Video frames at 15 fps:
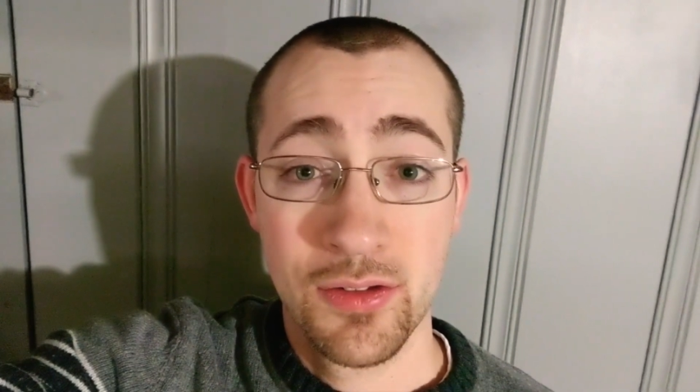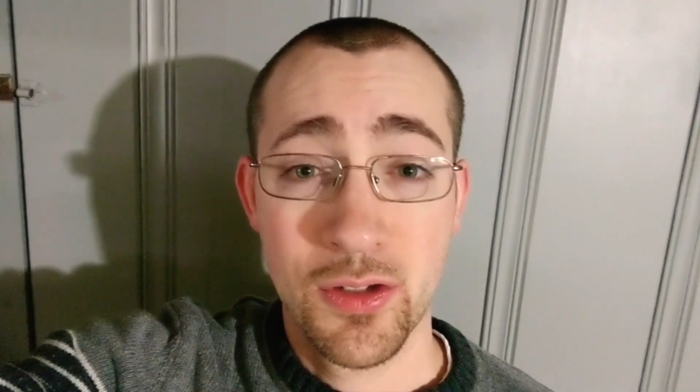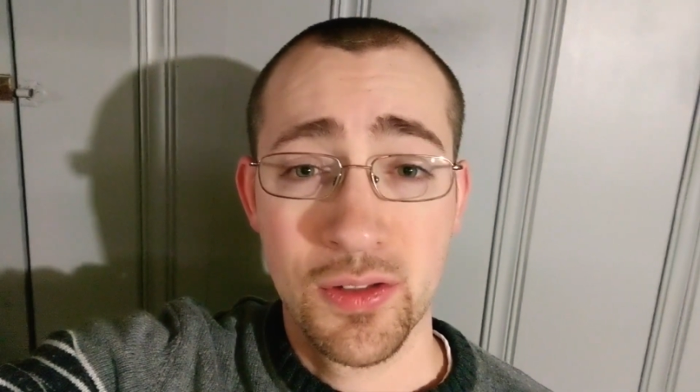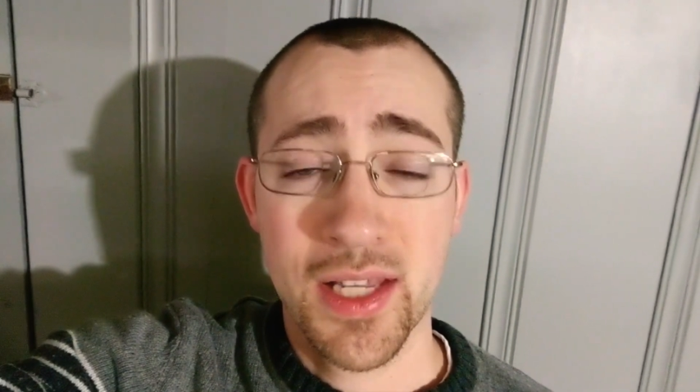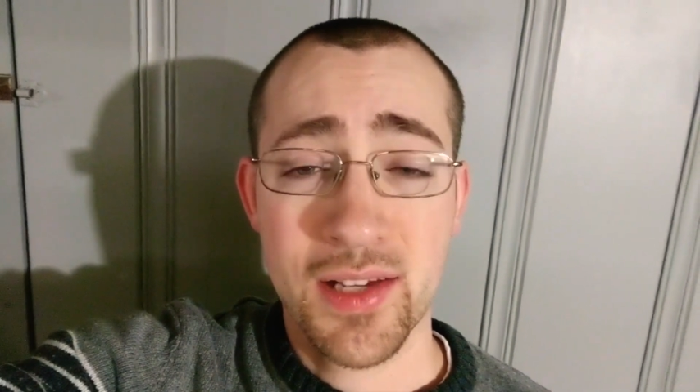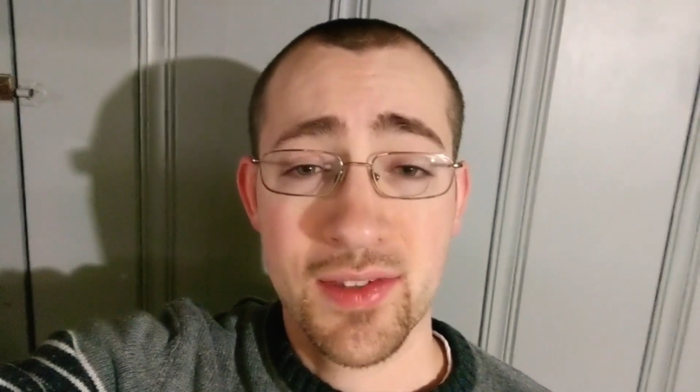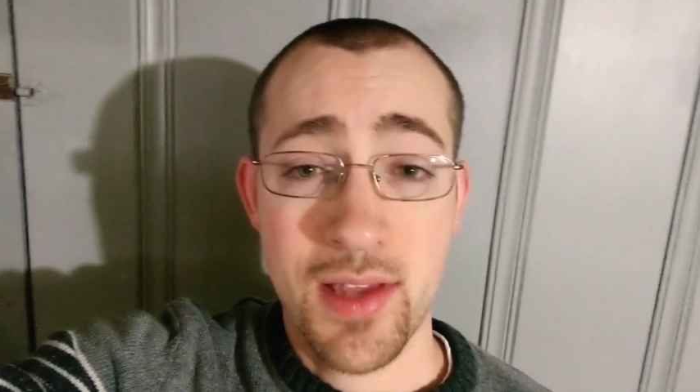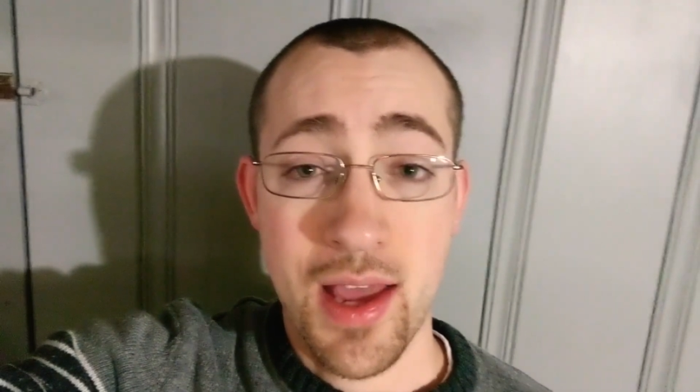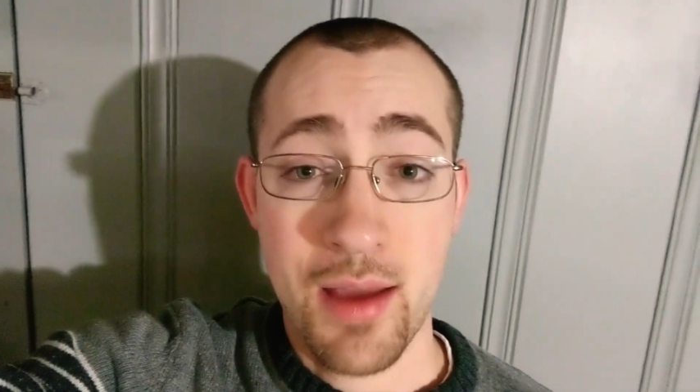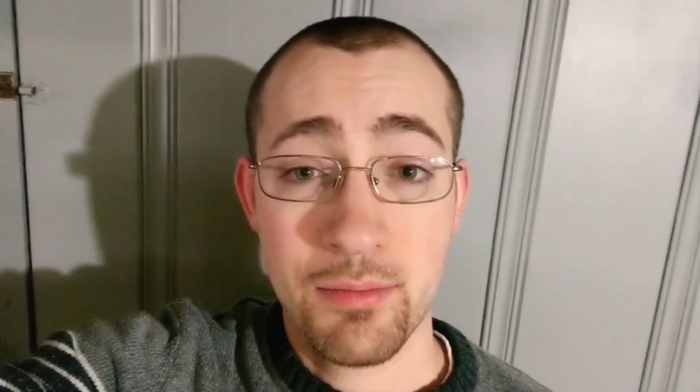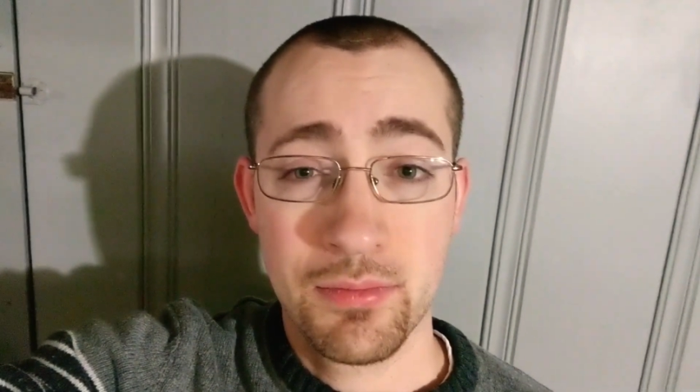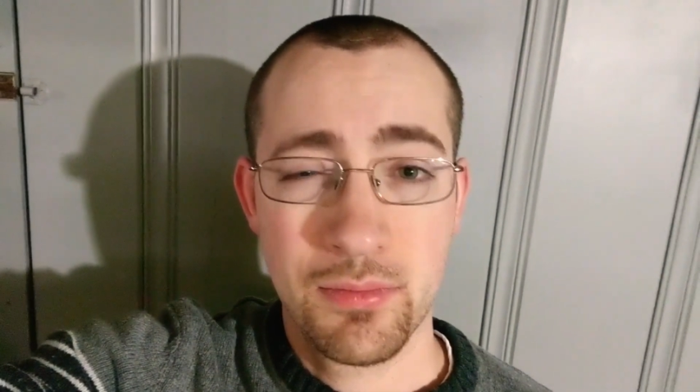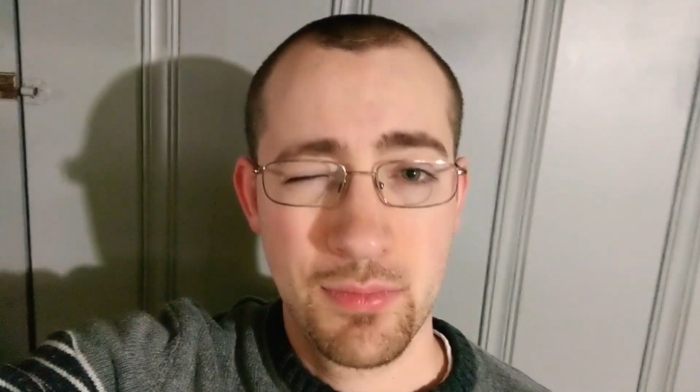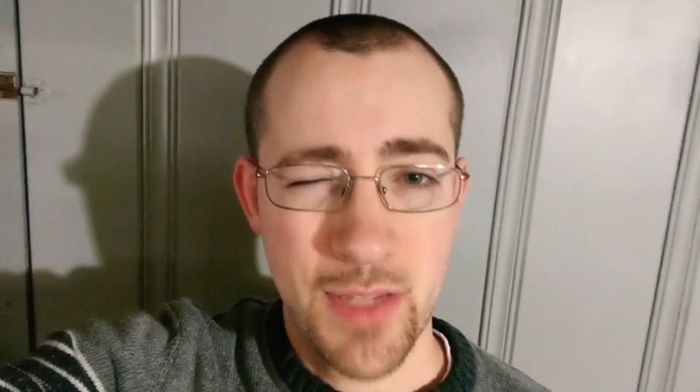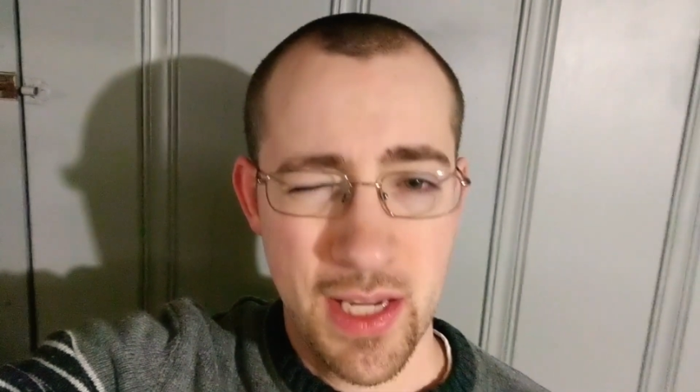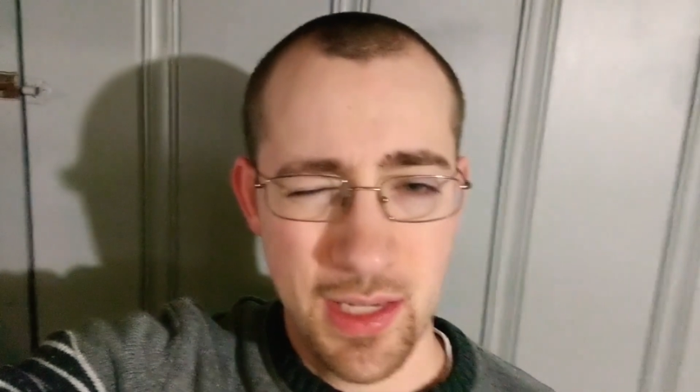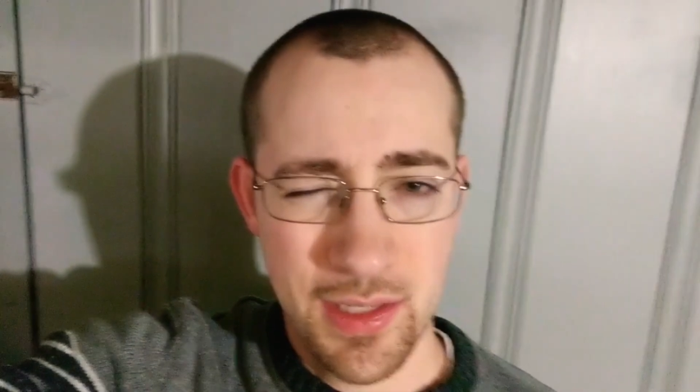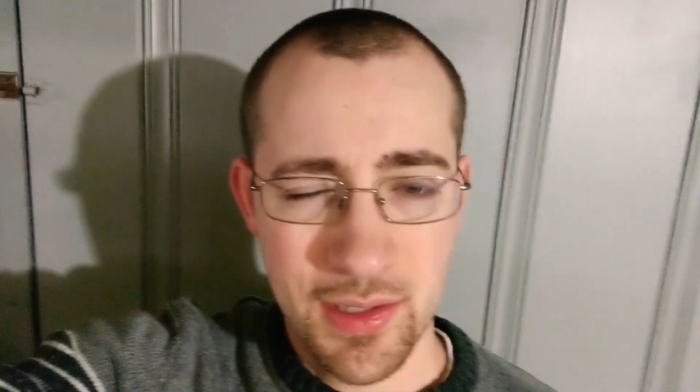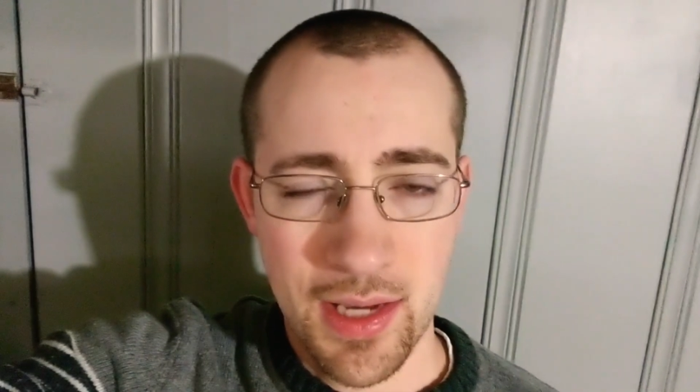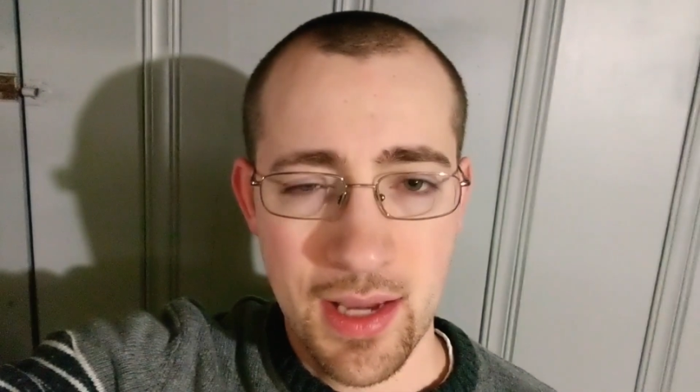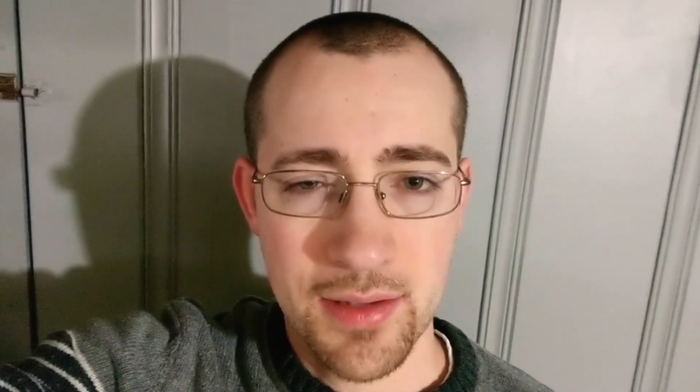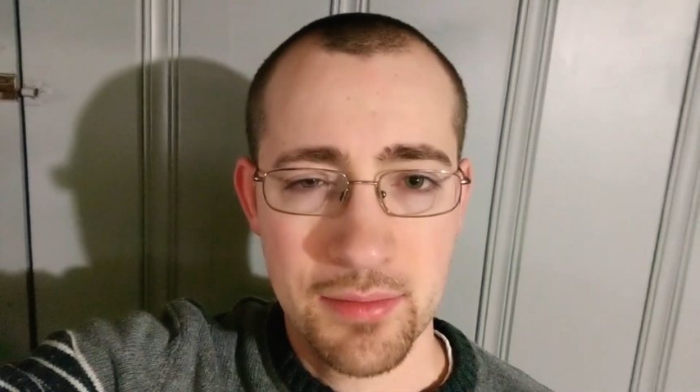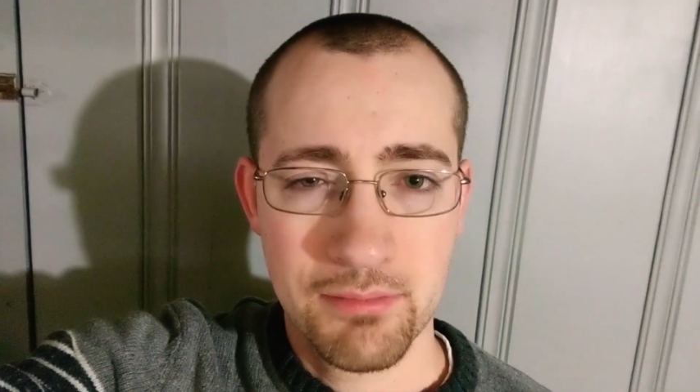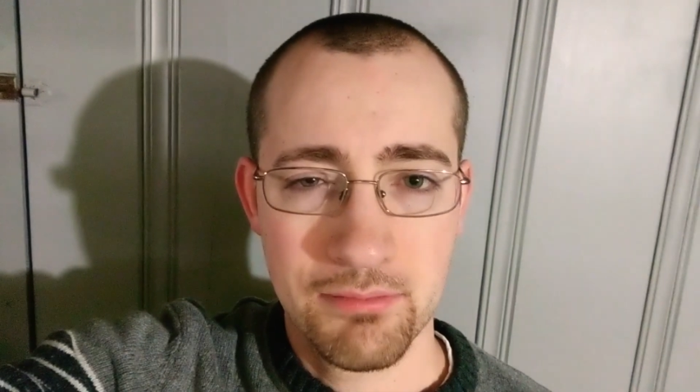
Till next time, take it easy, guys.